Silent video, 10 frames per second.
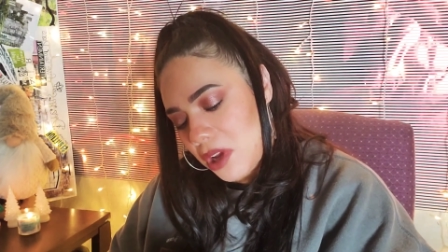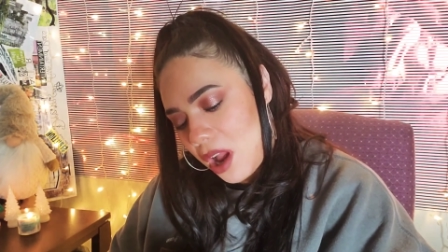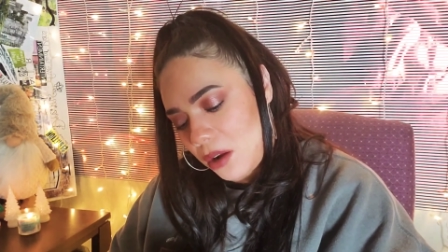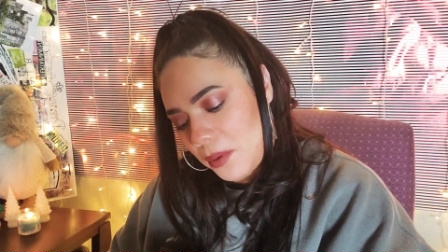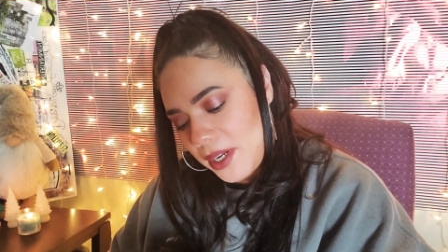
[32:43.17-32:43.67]

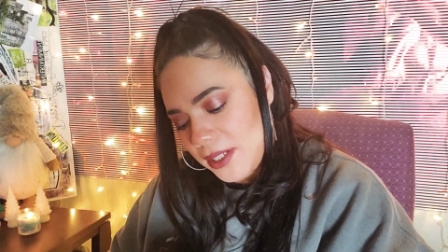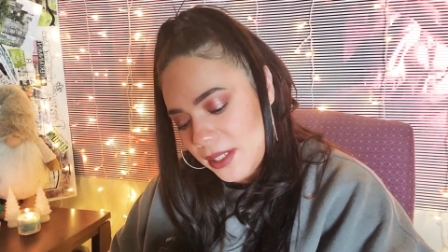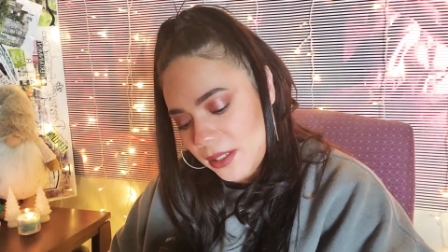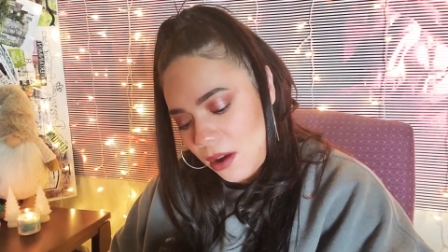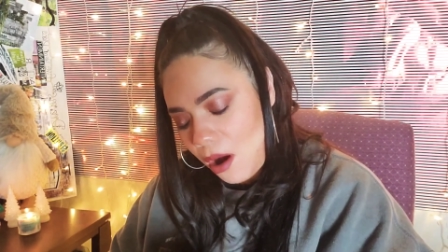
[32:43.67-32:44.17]
God, what is
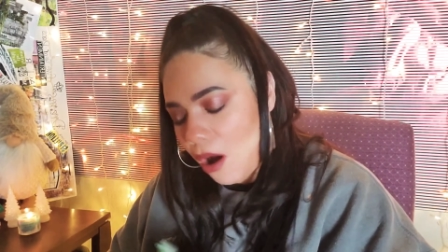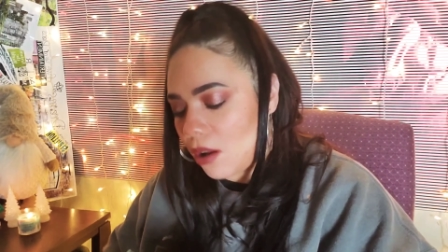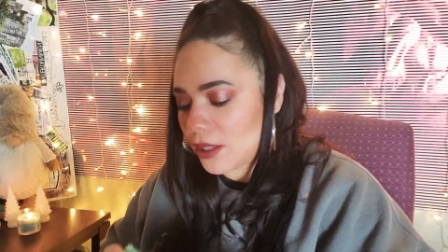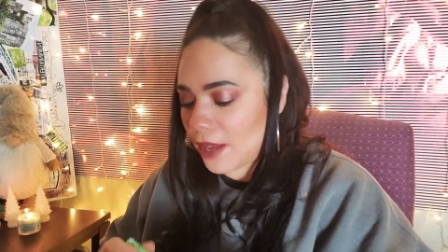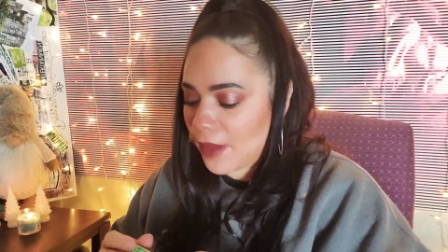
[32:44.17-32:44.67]
this
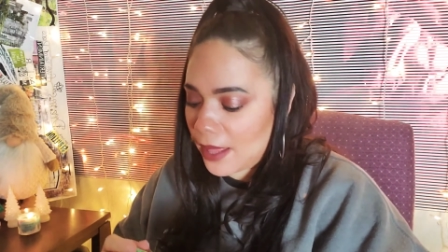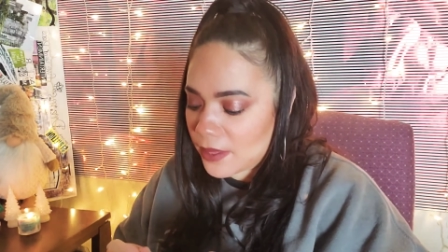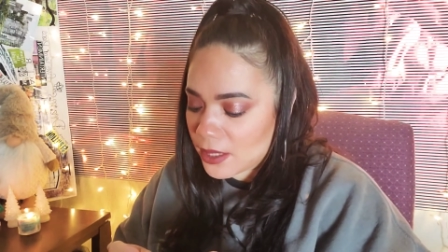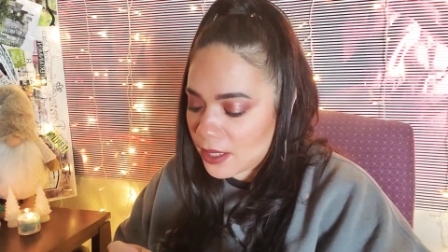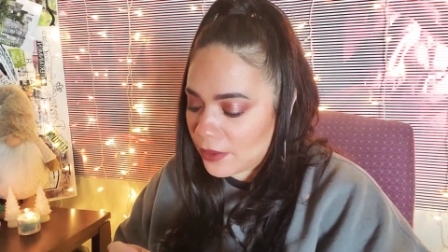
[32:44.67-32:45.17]
called? I've had
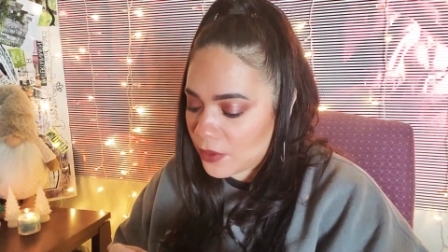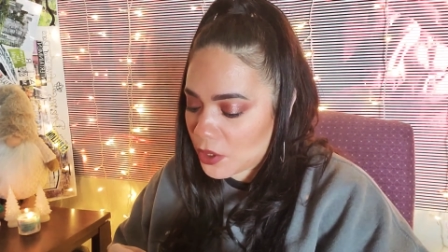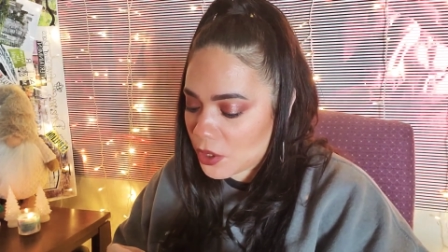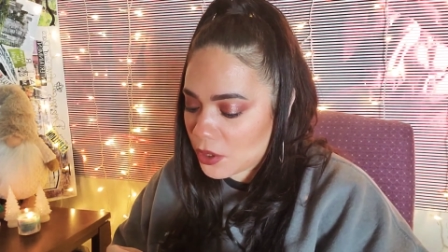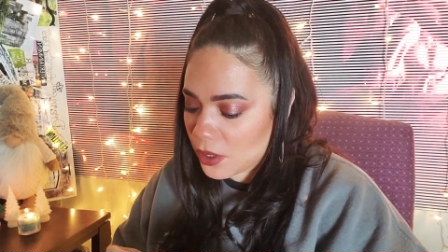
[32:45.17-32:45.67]
this thing for,
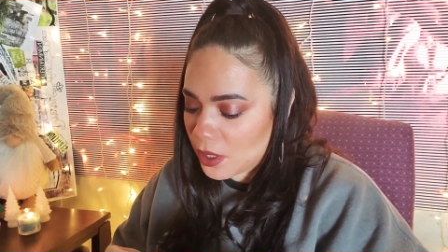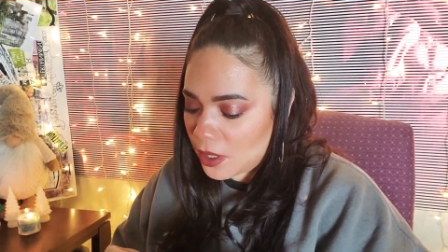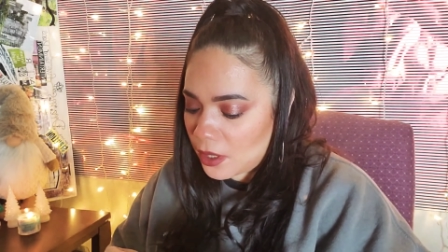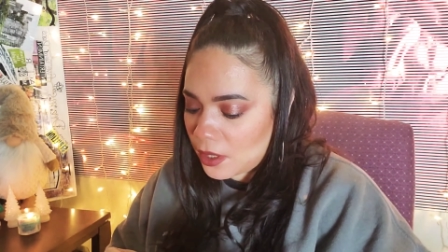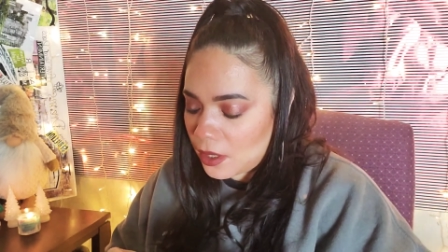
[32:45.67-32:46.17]
it's
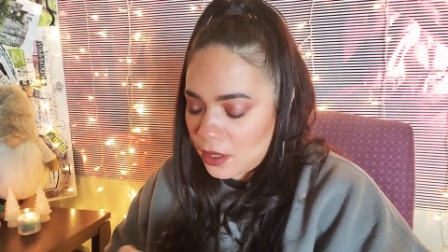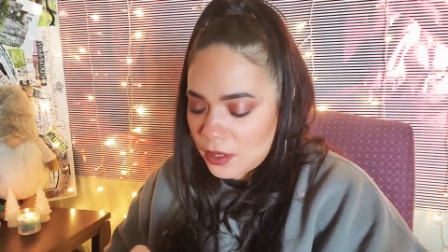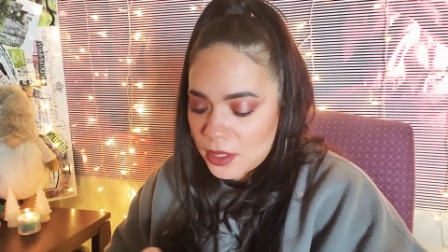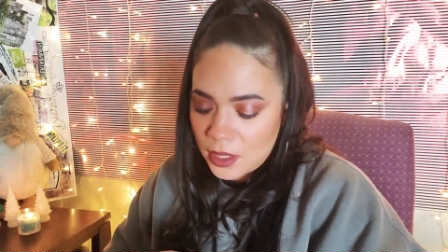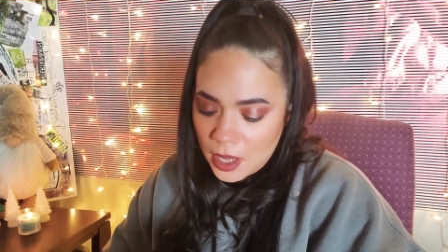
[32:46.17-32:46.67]

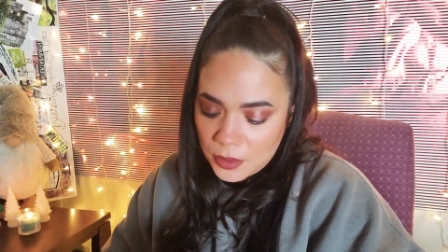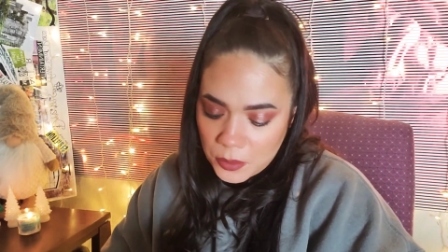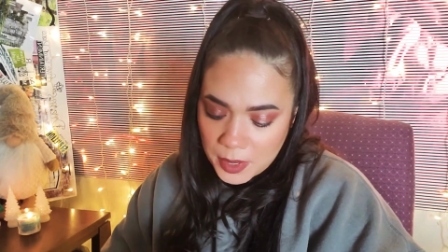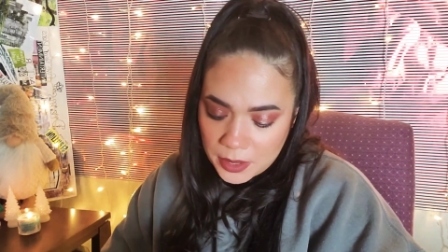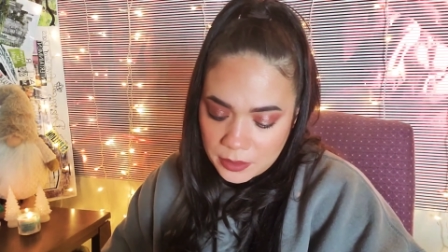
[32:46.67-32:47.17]
another
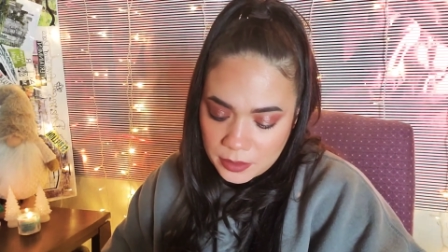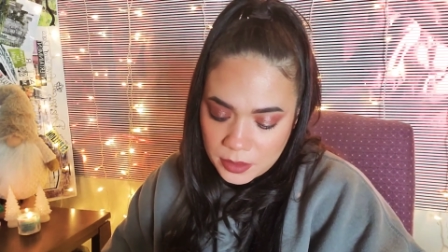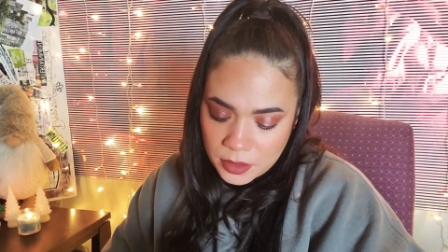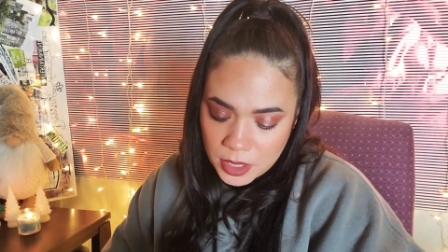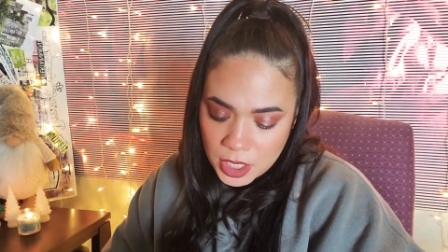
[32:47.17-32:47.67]
one.
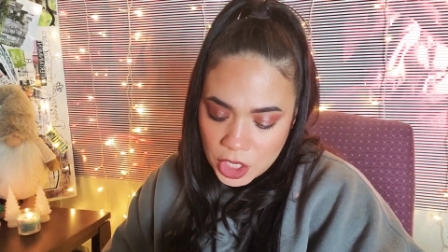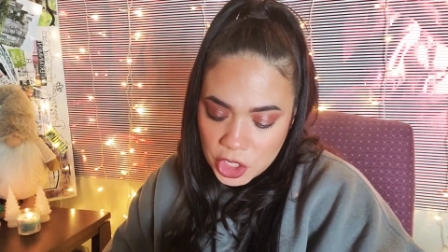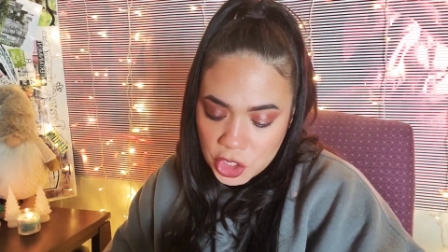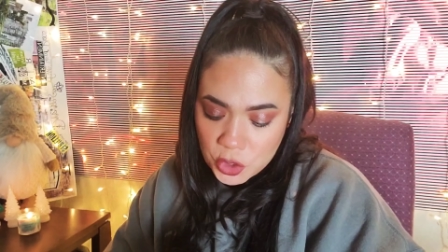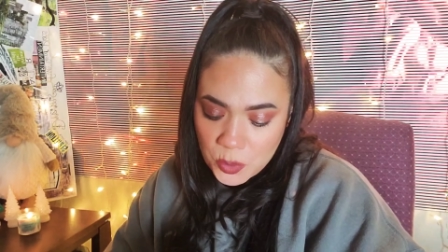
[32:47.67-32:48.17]
The
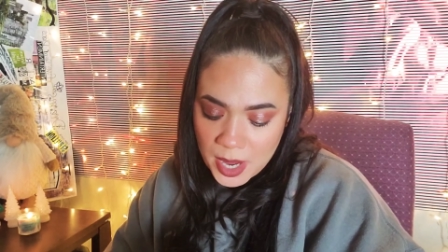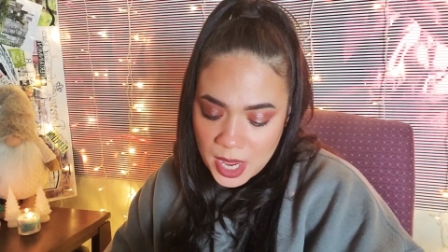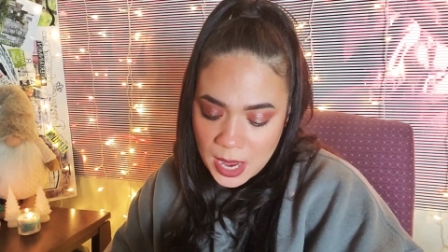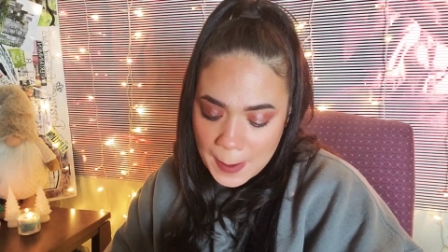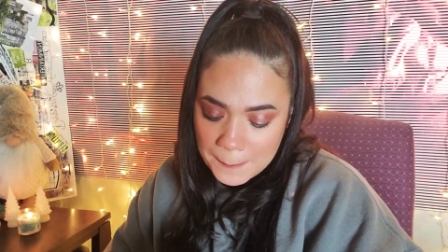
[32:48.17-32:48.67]

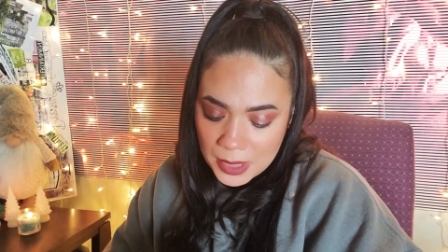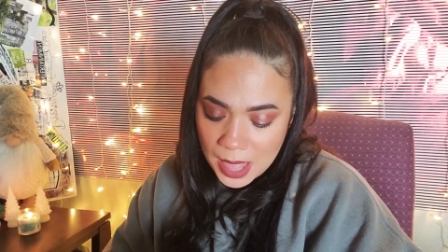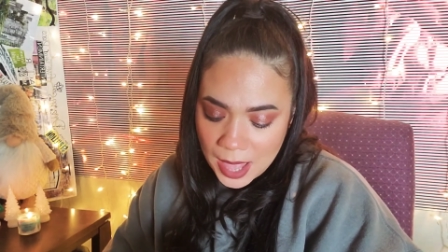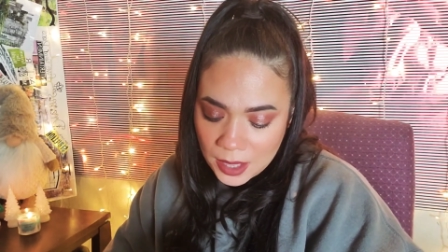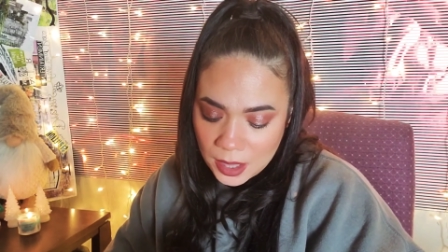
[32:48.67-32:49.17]
Schwing
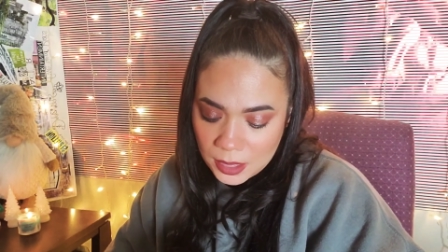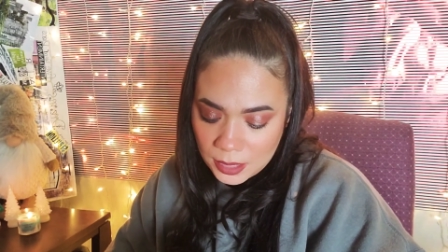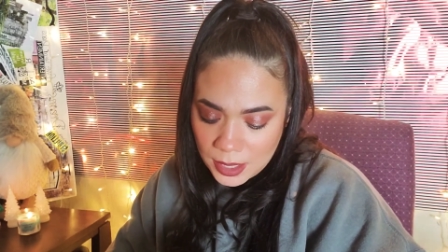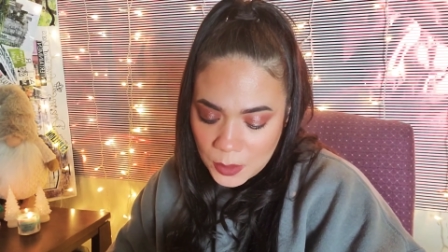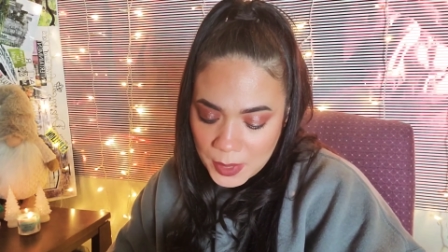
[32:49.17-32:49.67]
Black
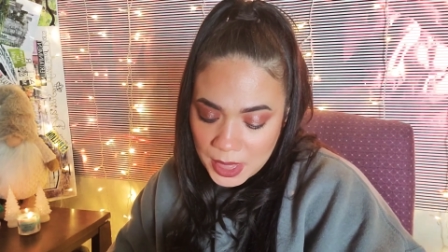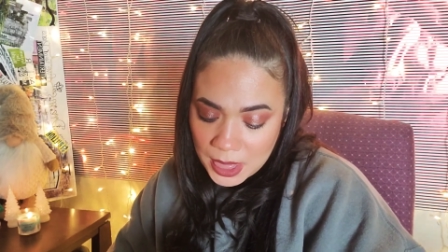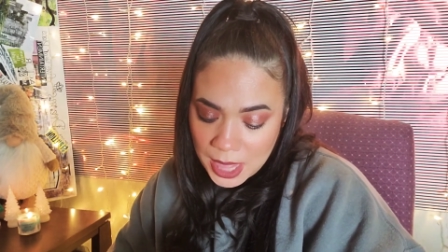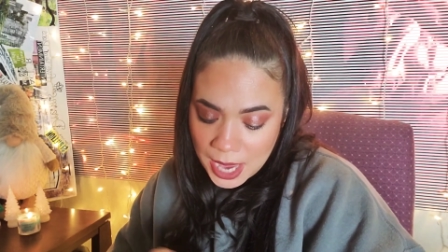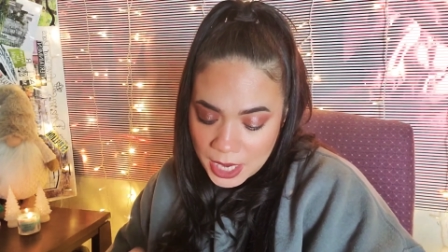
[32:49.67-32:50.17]
Liquid
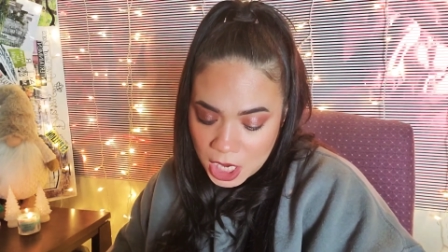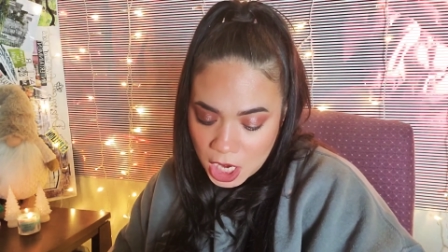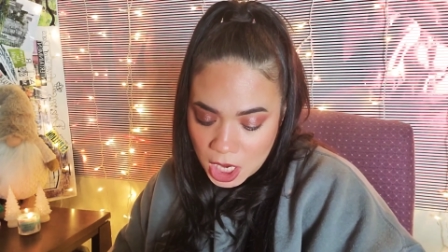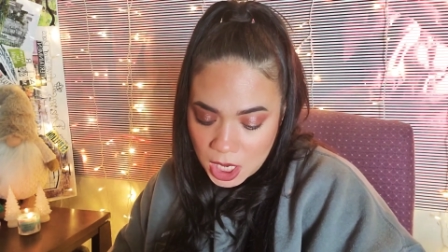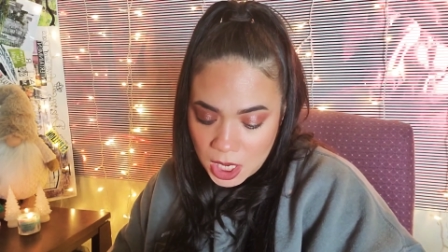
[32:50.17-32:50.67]

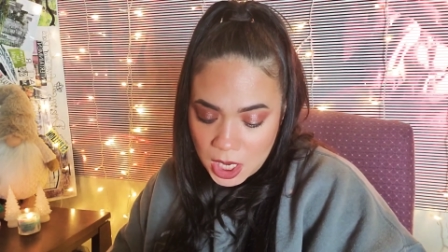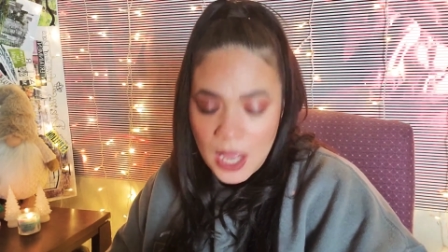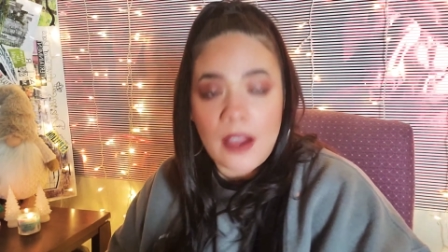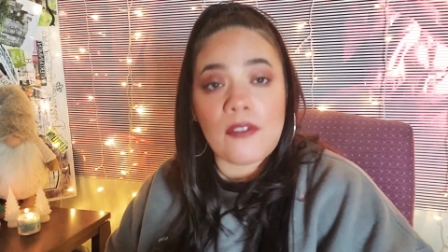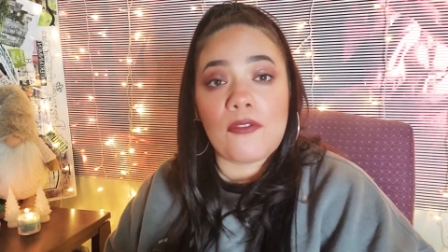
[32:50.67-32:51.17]
Liner
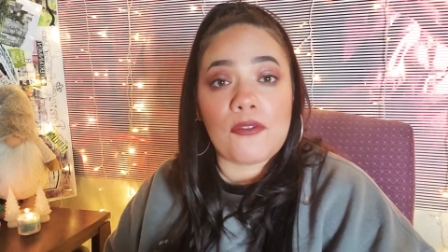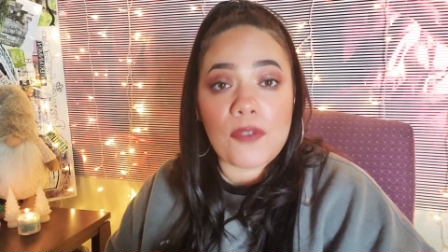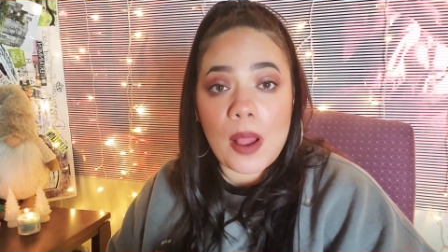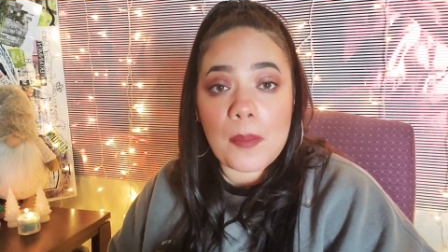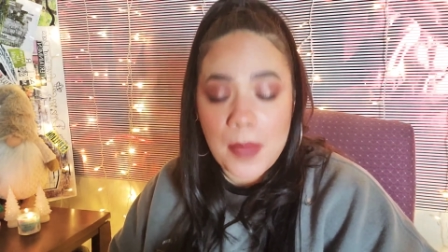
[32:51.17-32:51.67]

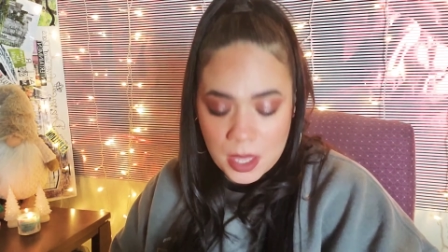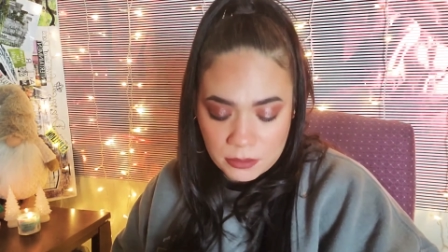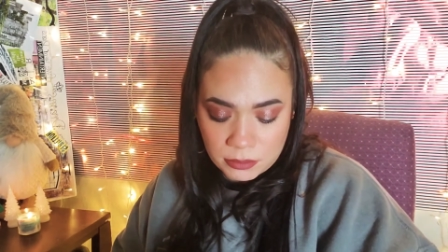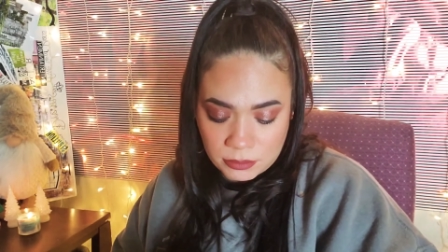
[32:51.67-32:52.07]
from